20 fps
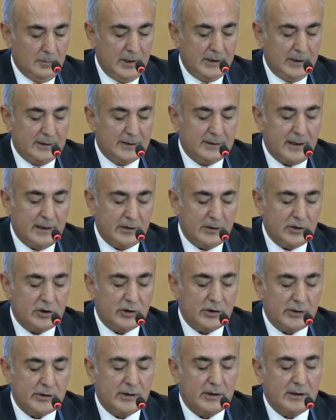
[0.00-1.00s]

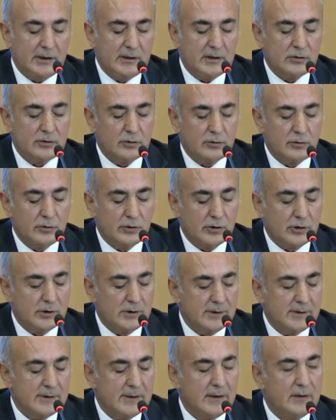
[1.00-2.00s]
penitentiary
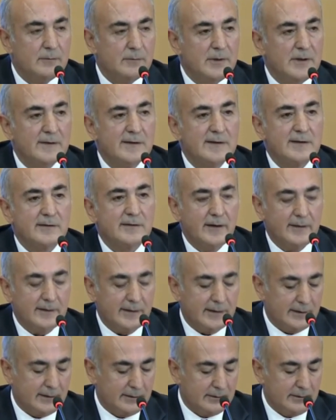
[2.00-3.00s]
institutions have been
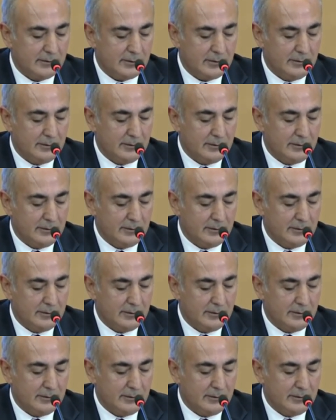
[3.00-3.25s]
strengthened.